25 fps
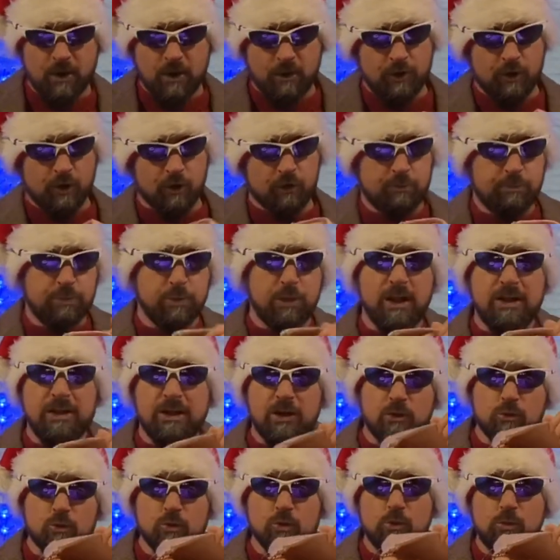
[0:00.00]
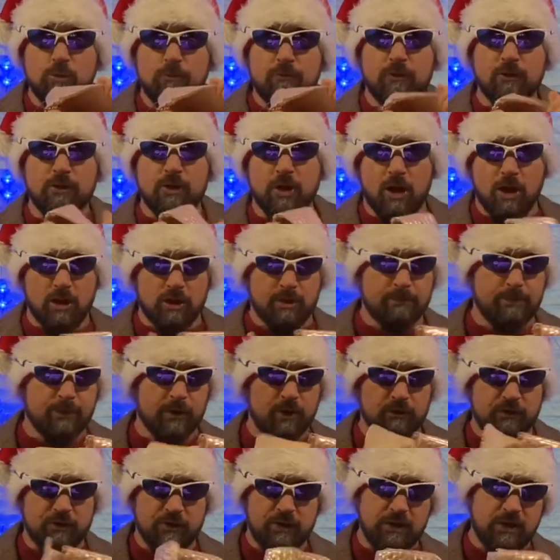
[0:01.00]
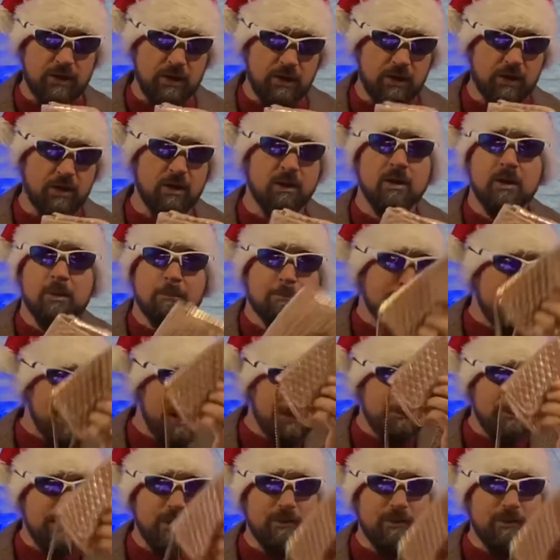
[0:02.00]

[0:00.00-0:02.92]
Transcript: There's plenty of room for dollar bills in there, maybe